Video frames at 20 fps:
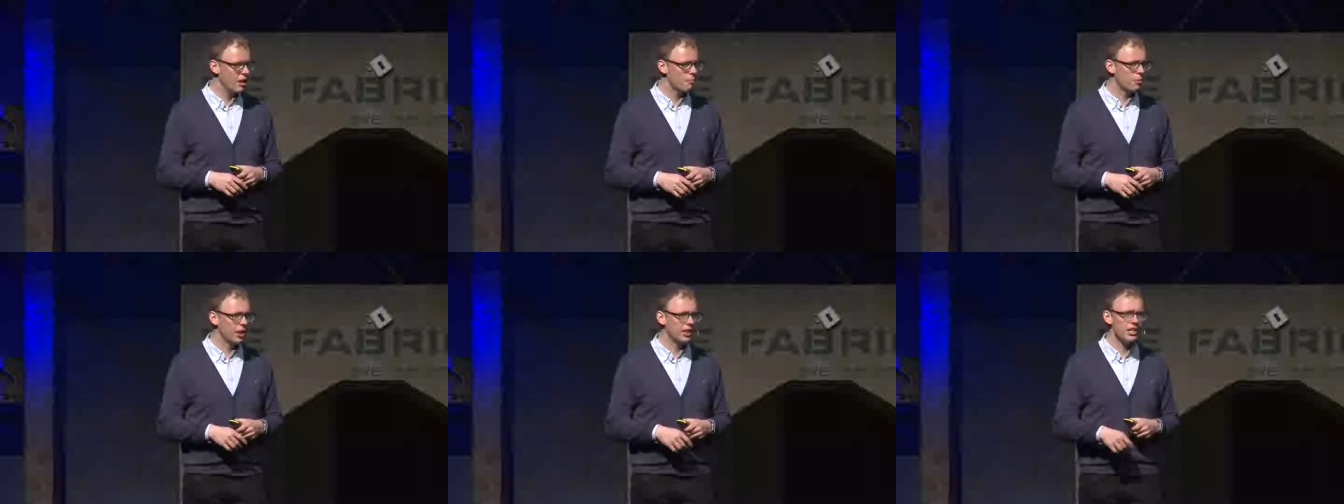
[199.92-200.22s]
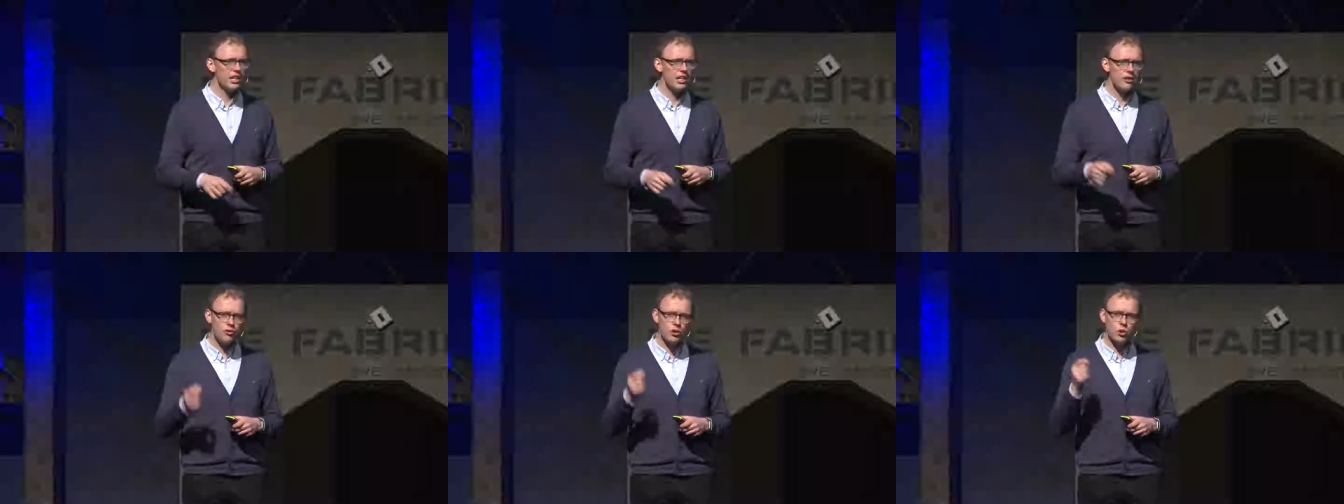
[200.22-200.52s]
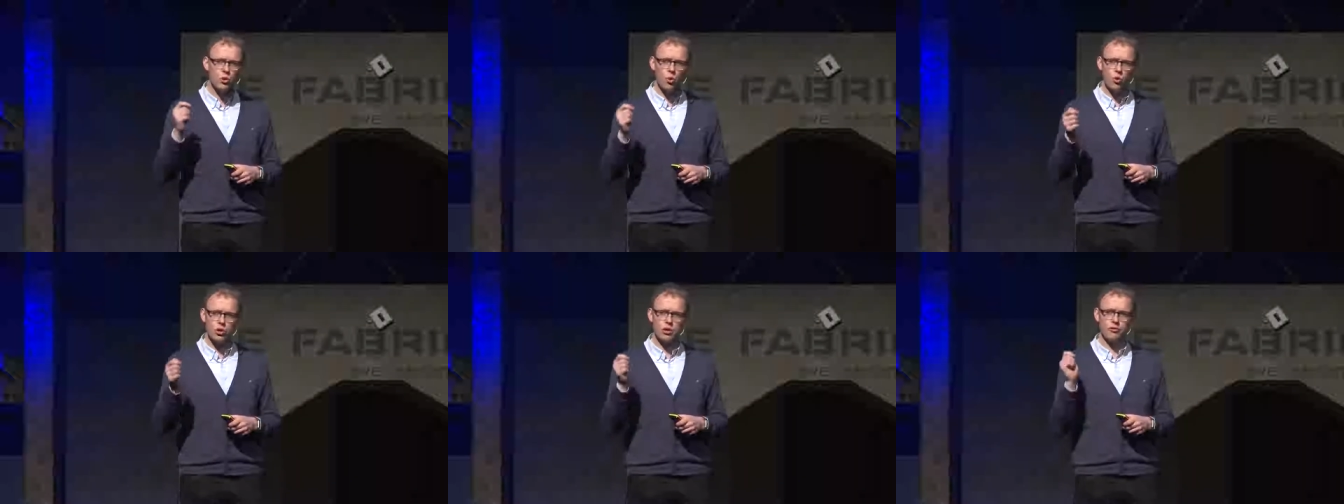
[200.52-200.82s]
But if
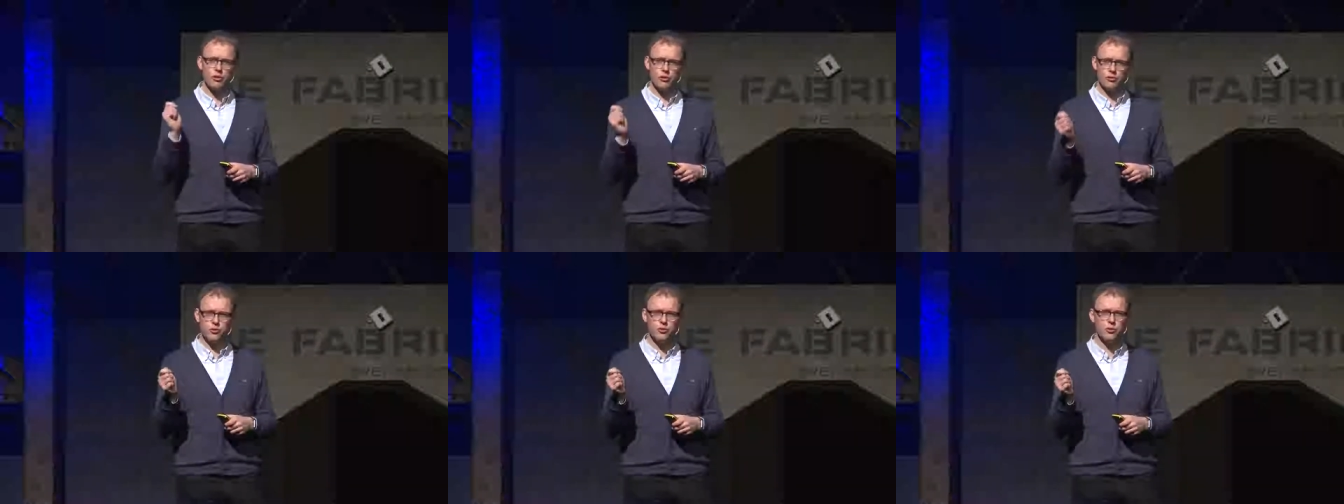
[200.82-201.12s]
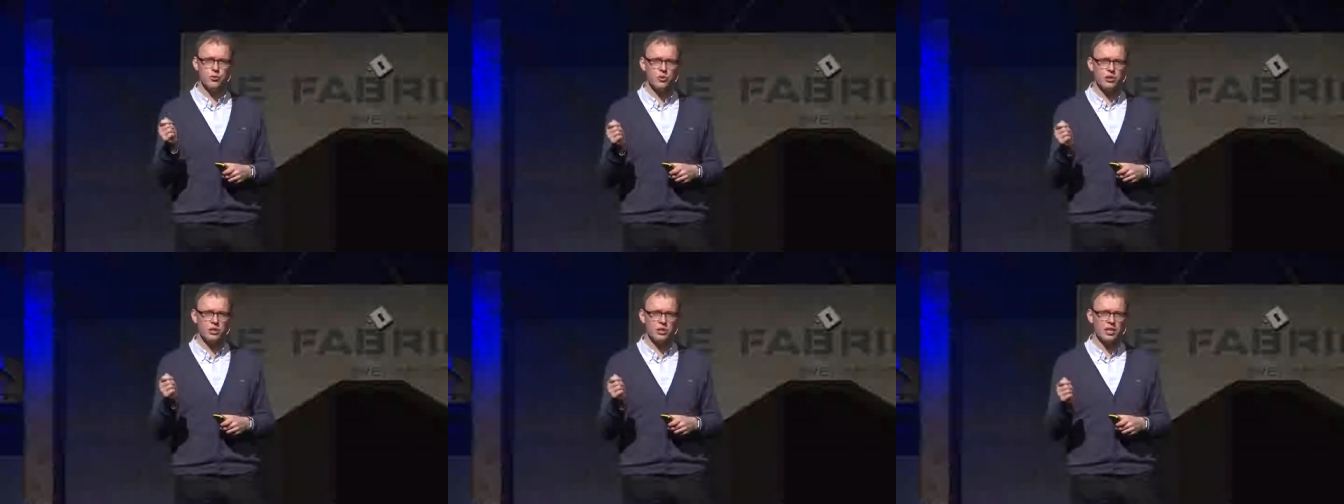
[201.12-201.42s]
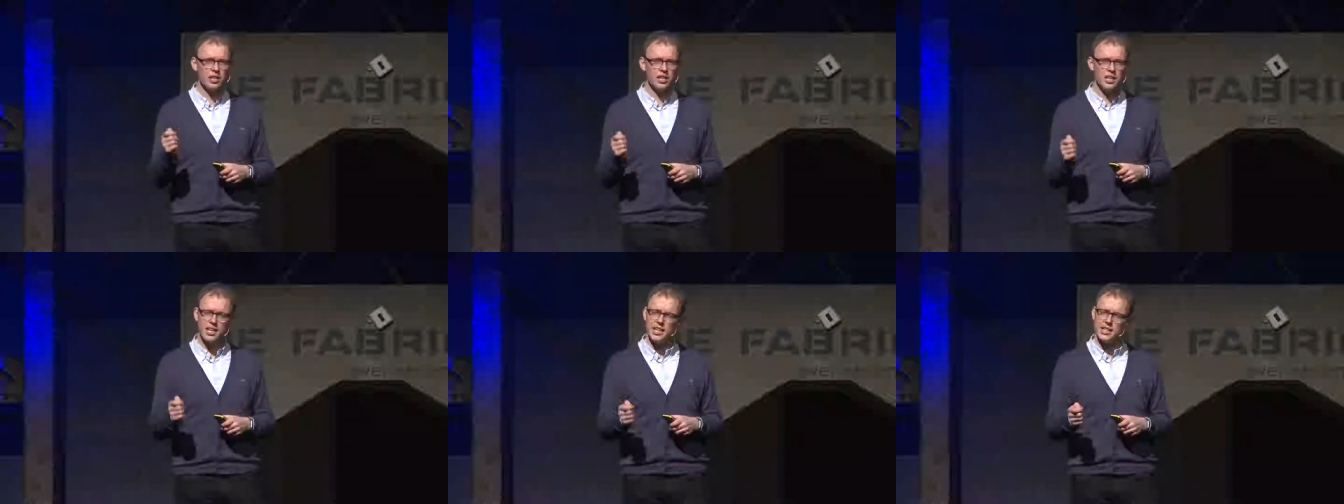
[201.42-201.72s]
you order for food,
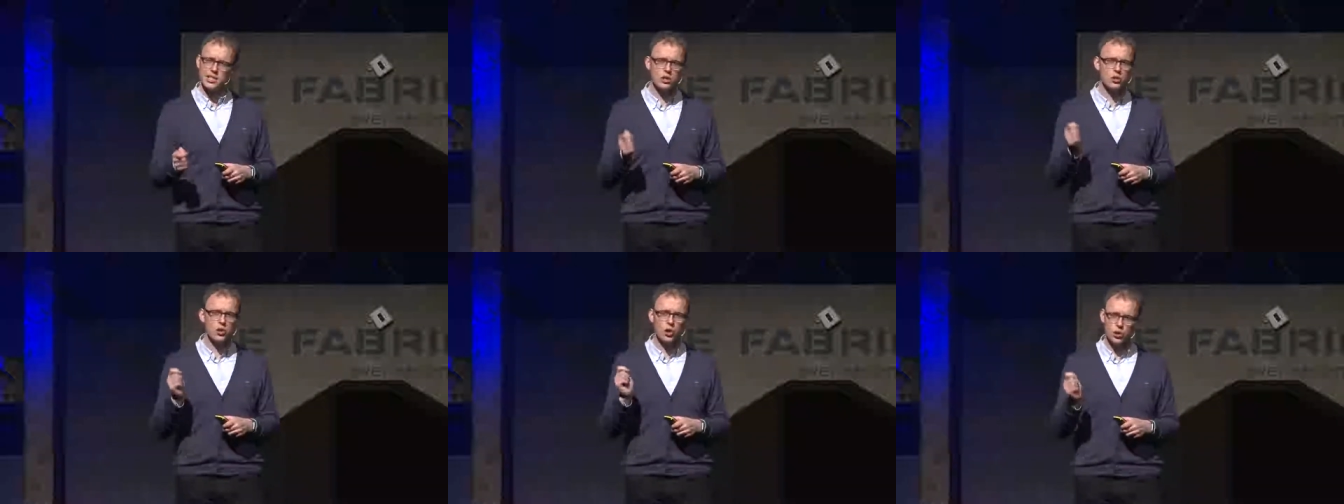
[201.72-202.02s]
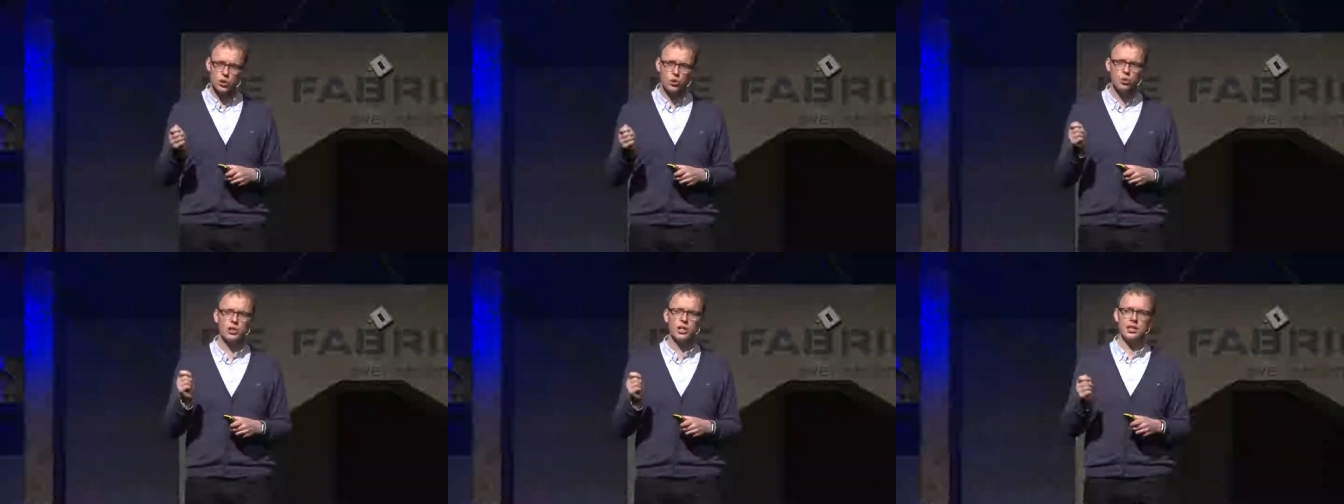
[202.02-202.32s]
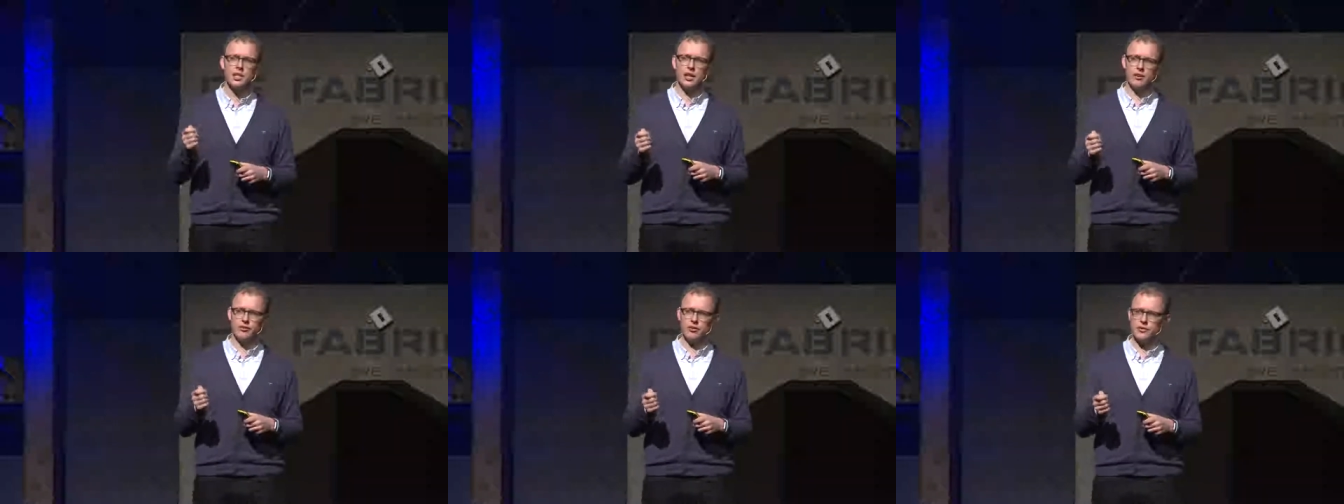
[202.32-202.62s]
it's not good
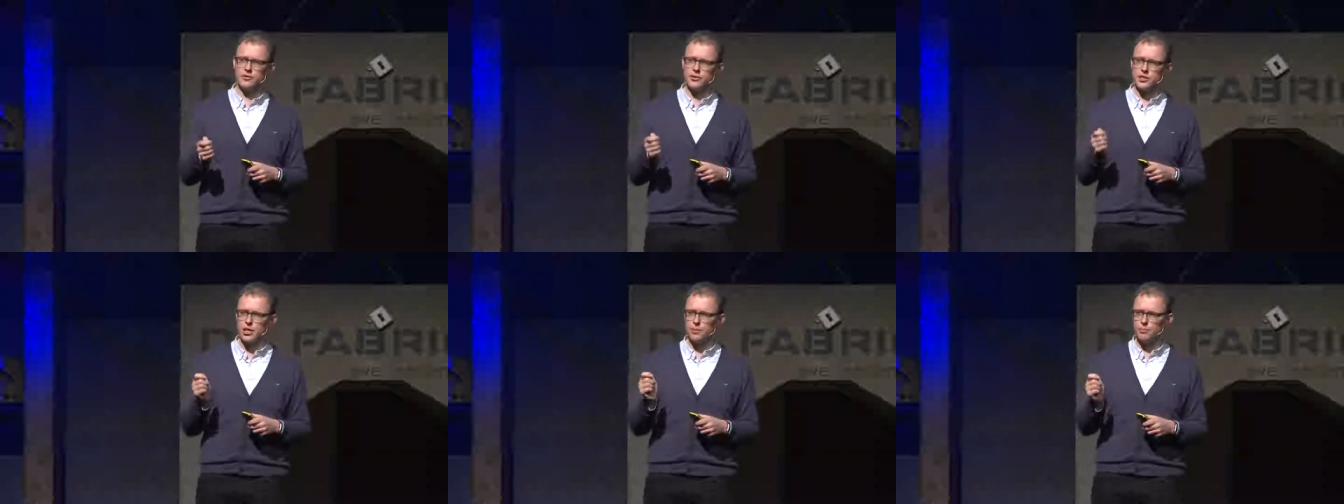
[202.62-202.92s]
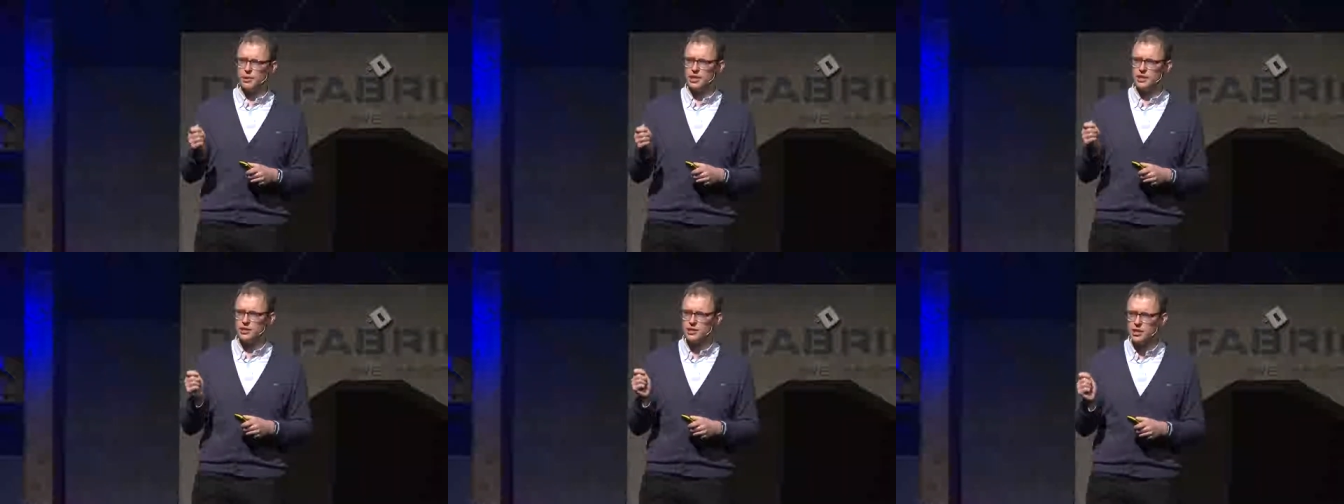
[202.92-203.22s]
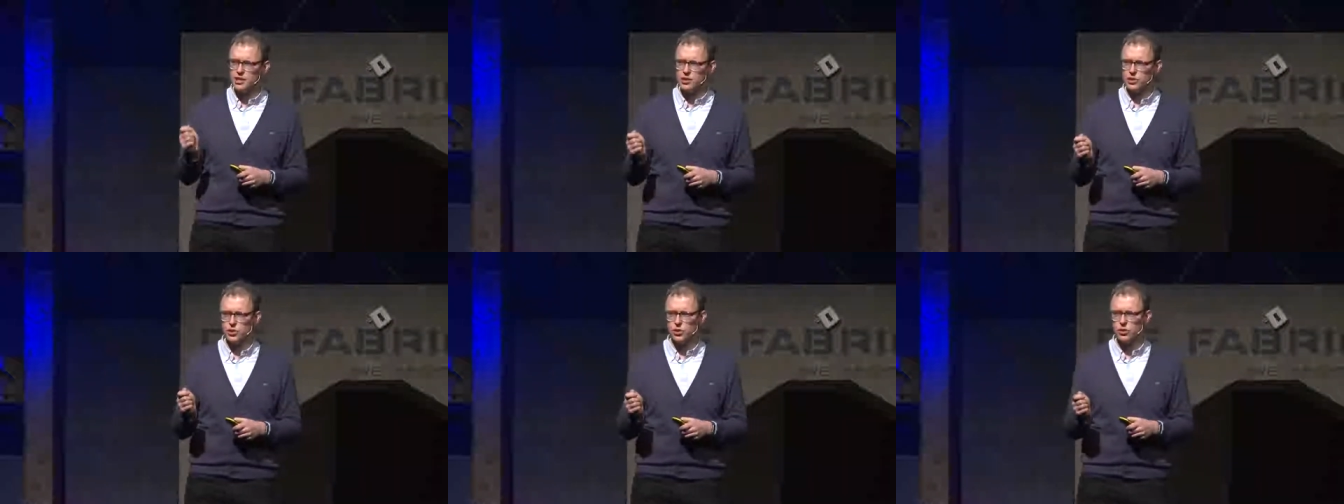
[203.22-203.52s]
enough if somebody
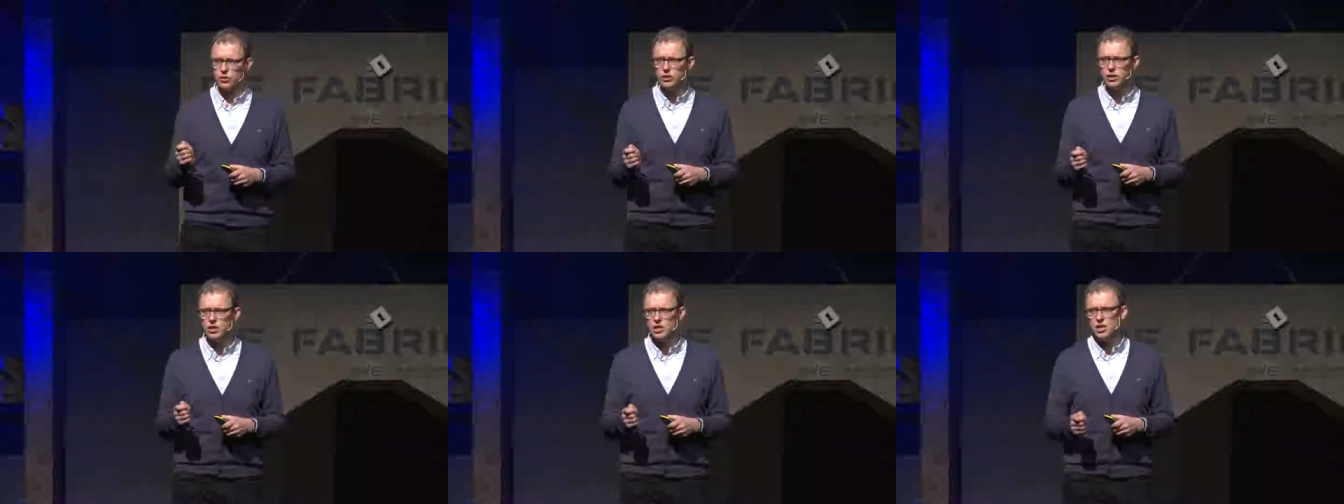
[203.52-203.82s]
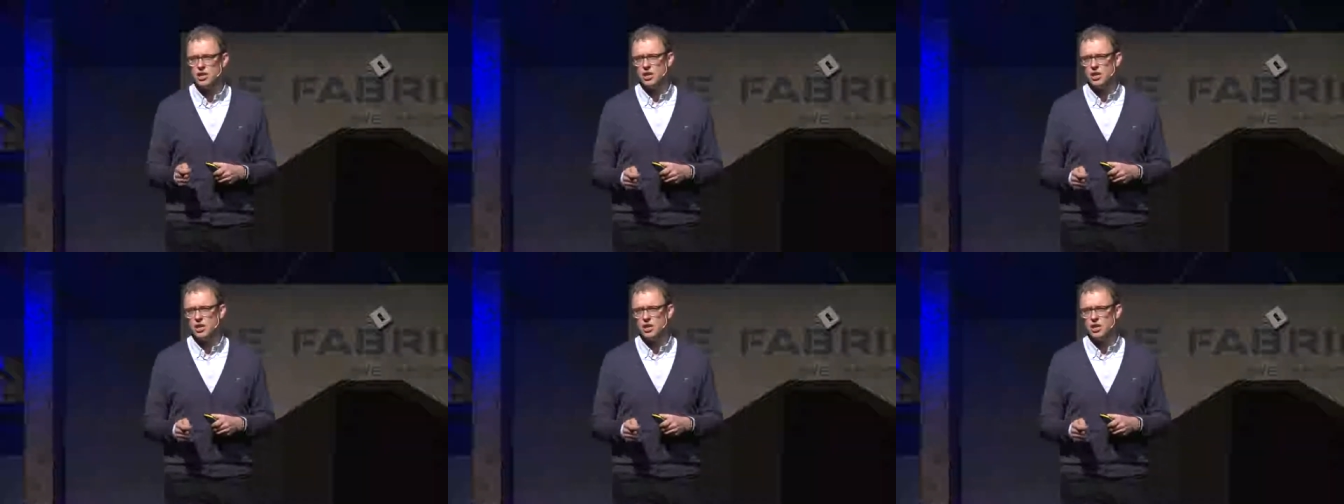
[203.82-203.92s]
tells you,